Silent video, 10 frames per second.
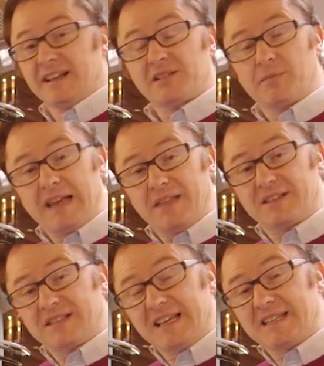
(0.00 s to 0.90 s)
some leather
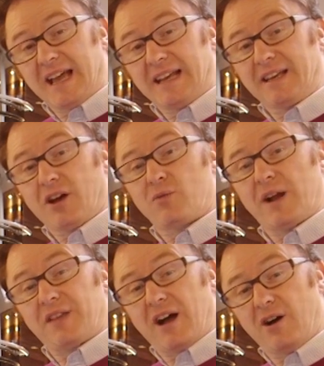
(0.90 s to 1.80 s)
detailing
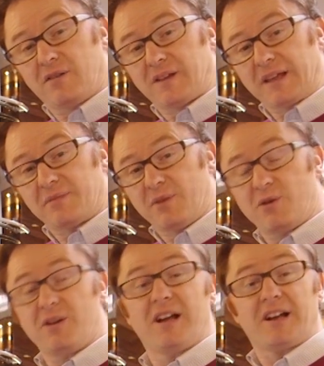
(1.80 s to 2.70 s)
around the half-length
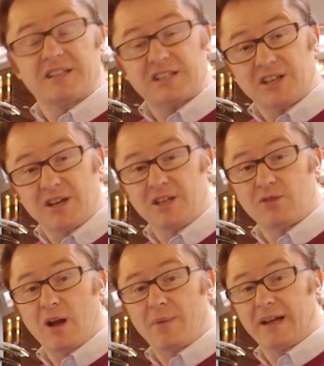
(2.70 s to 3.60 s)
mirror, a sturdy
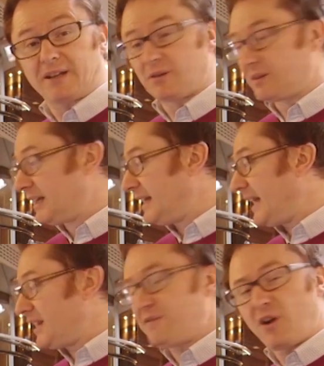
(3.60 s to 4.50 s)
grab handle,
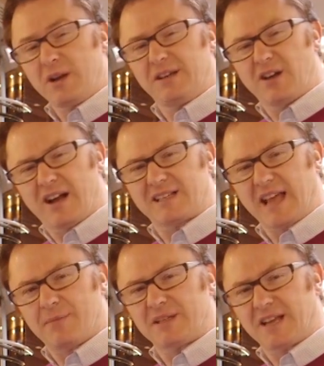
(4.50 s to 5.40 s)
and a very nice
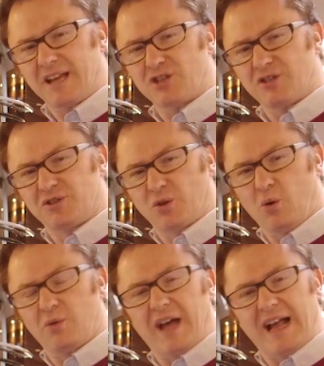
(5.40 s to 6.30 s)
habitation
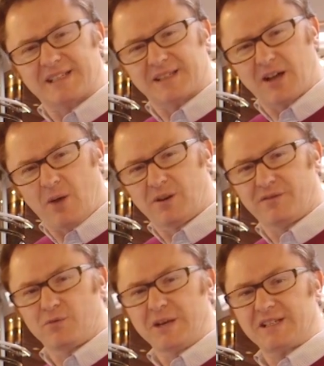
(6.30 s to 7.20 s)
door that has a couple
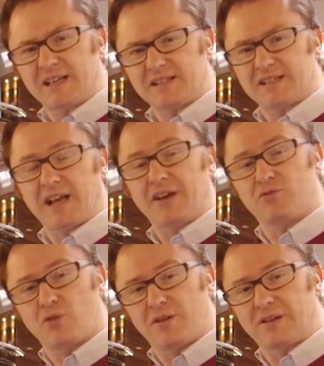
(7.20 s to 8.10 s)
of recesses and a
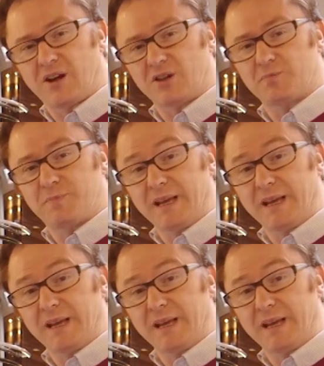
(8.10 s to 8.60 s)
rather large